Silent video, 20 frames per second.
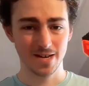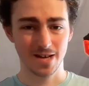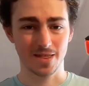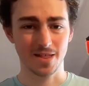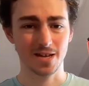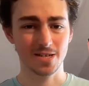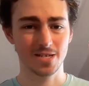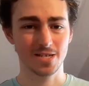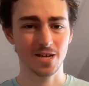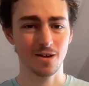
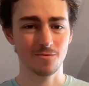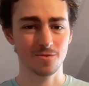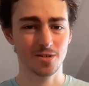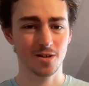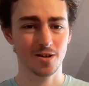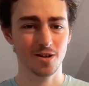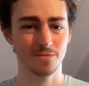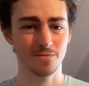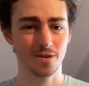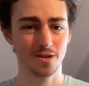That sounds
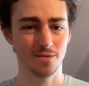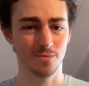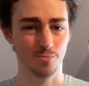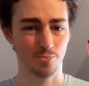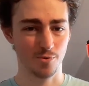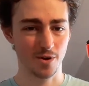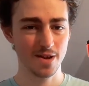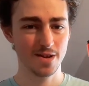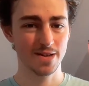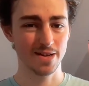like I'm going to
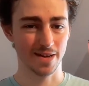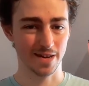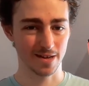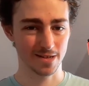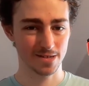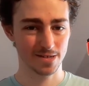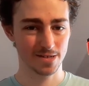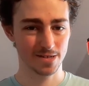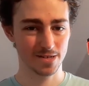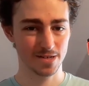break
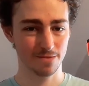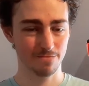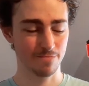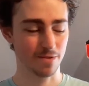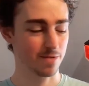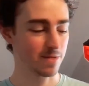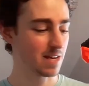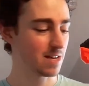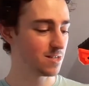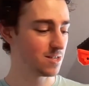it,
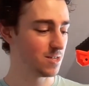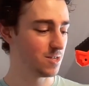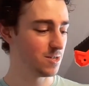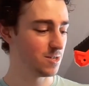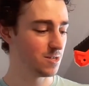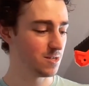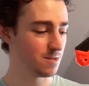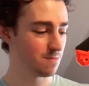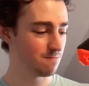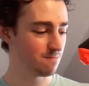but that's
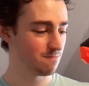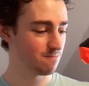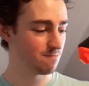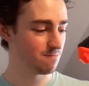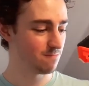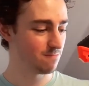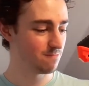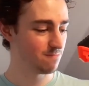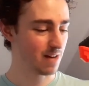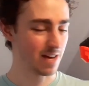just
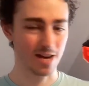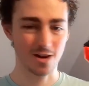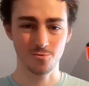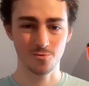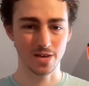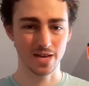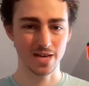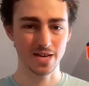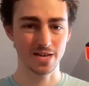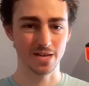how
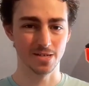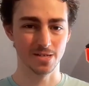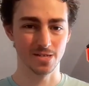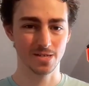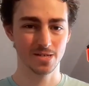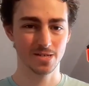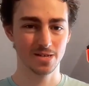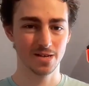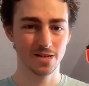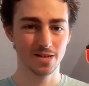it
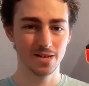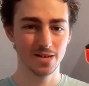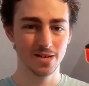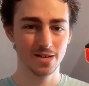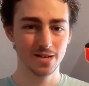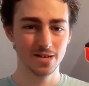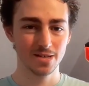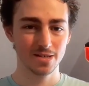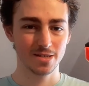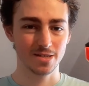is.
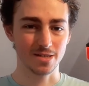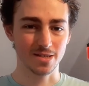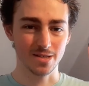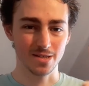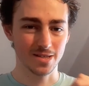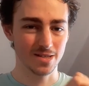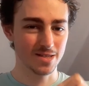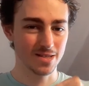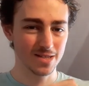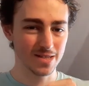
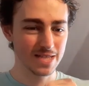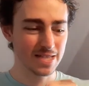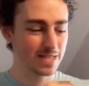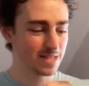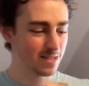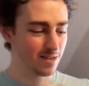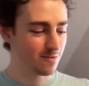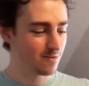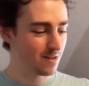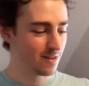Oh, I
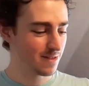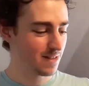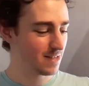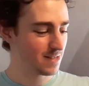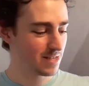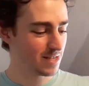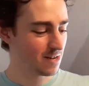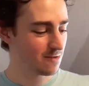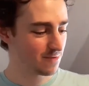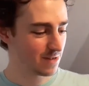don't like that
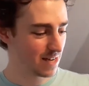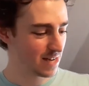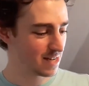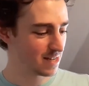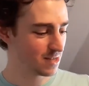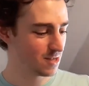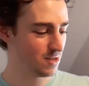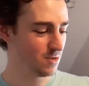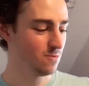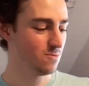sound
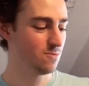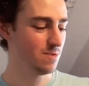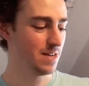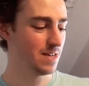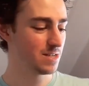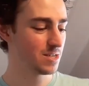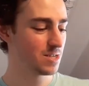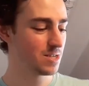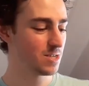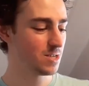at all.
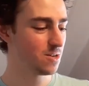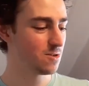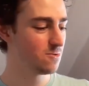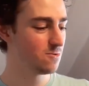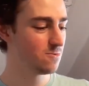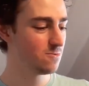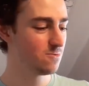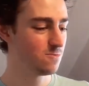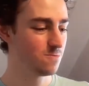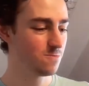It
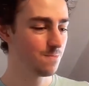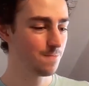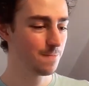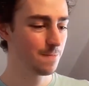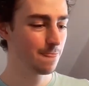sounds